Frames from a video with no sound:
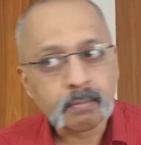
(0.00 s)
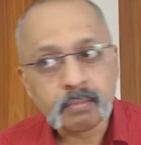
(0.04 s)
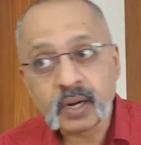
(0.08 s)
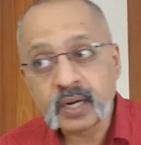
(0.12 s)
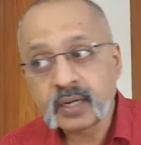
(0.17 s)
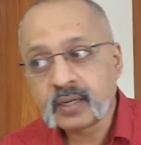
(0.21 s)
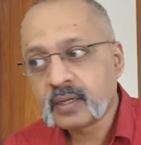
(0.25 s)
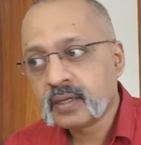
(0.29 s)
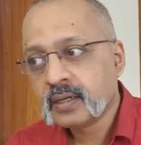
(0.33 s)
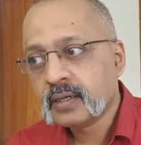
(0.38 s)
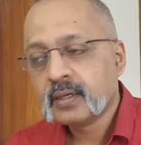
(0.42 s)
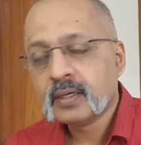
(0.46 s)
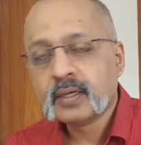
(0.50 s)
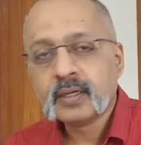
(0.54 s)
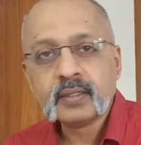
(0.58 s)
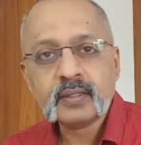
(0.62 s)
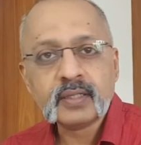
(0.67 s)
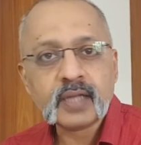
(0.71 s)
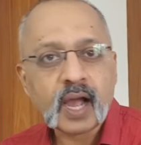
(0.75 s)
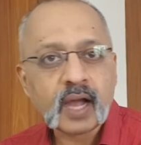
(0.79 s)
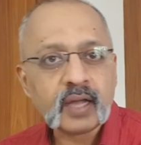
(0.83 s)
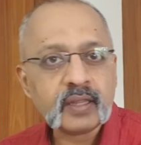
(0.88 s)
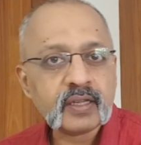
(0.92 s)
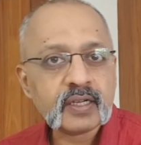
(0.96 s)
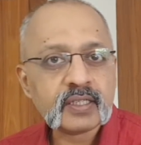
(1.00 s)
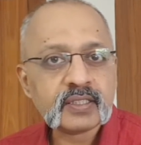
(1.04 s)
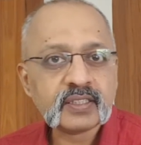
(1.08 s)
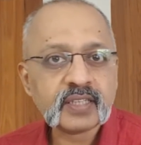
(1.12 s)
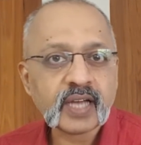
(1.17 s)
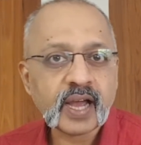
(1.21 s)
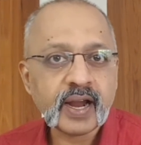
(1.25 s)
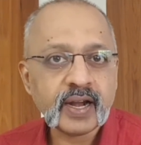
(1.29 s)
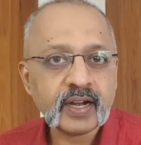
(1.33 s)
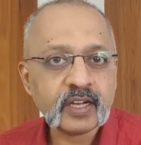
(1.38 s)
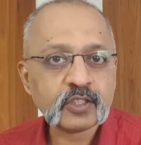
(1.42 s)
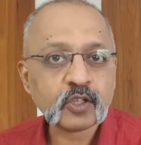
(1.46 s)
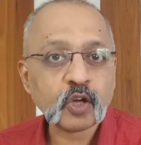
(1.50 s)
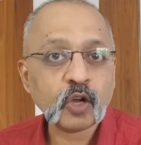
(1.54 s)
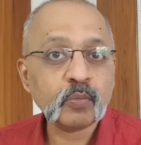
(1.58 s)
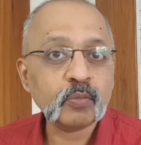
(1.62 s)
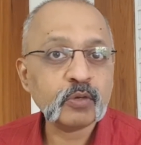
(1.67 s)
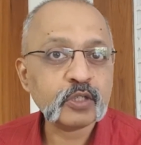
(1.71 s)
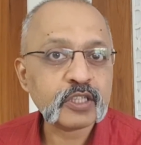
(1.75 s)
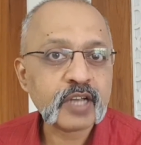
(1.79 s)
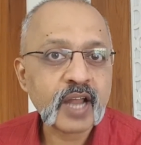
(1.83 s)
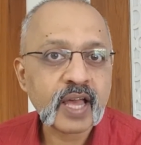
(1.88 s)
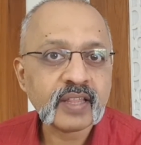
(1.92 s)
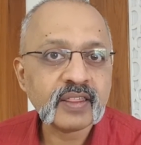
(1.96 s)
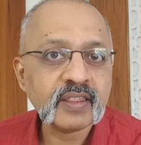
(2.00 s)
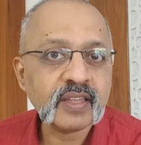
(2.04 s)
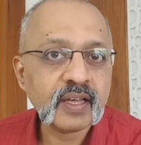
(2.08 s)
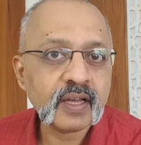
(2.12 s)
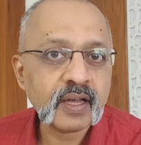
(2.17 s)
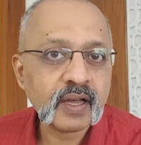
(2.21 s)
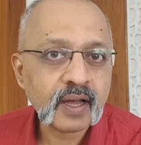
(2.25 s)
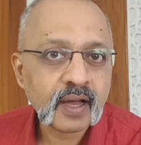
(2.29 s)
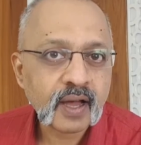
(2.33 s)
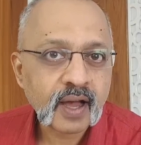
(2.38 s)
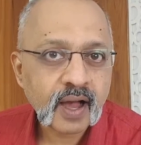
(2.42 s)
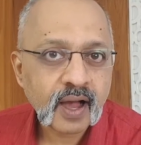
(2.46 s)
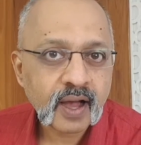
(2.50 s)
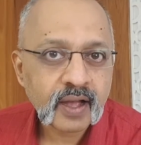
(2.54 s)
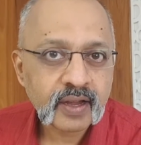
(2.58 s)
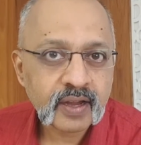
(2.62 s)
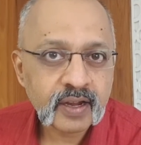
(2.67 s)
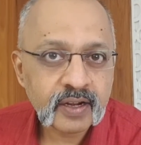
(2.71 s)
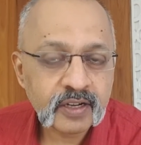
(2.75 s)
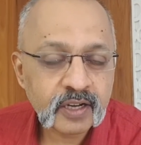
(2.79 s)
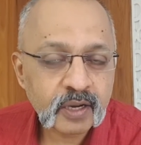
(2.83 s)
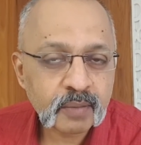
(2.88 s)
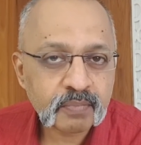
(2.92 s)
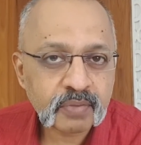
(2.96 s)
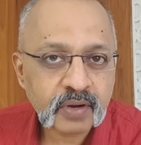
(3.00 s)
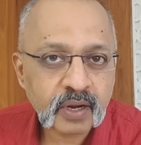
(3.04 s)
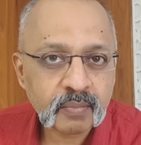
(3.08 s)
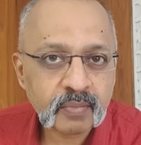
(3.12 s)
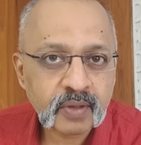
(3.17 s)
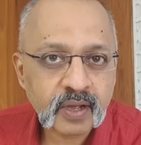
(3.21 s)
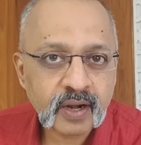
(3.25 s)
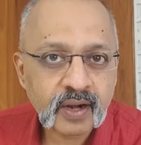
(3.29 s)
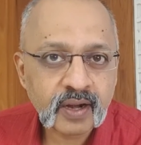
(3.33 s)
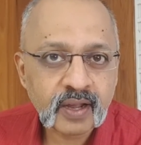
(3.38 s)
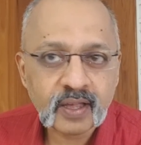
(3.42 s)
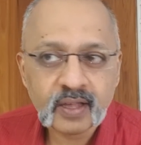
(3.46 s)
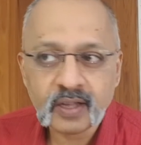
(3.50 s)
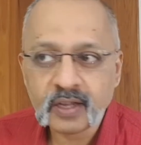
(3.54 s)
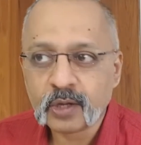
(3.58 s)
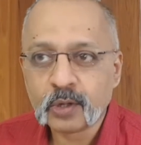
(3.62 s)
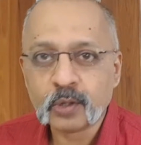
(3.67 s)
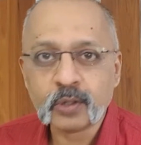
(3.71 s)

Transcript: But the other side is almost like the Indian Premier League.